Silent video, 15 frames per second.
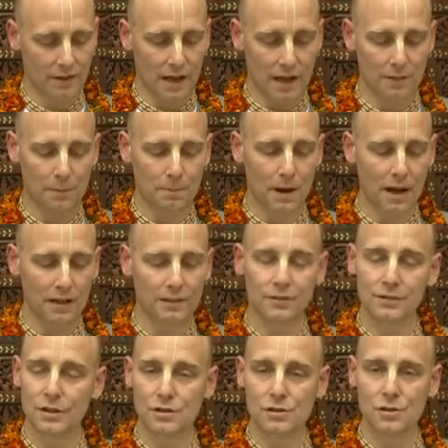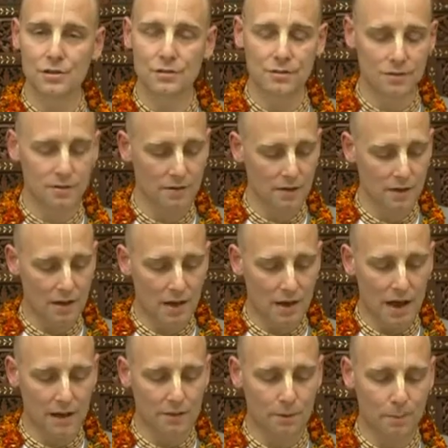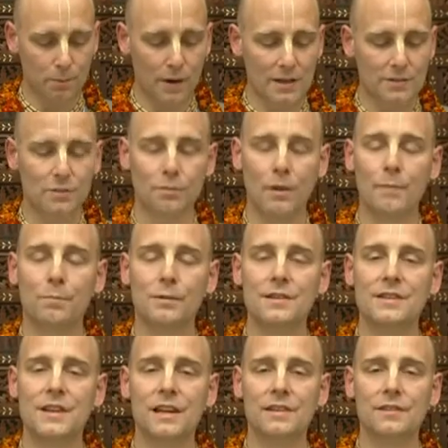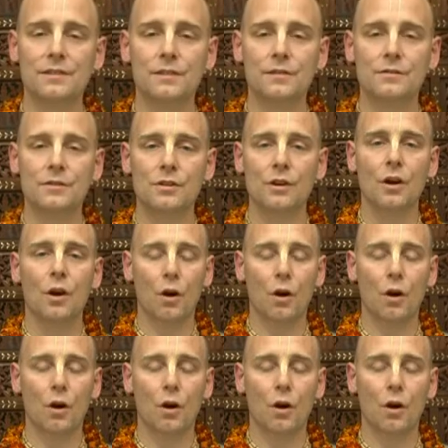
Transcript: And the politicians and the press representatives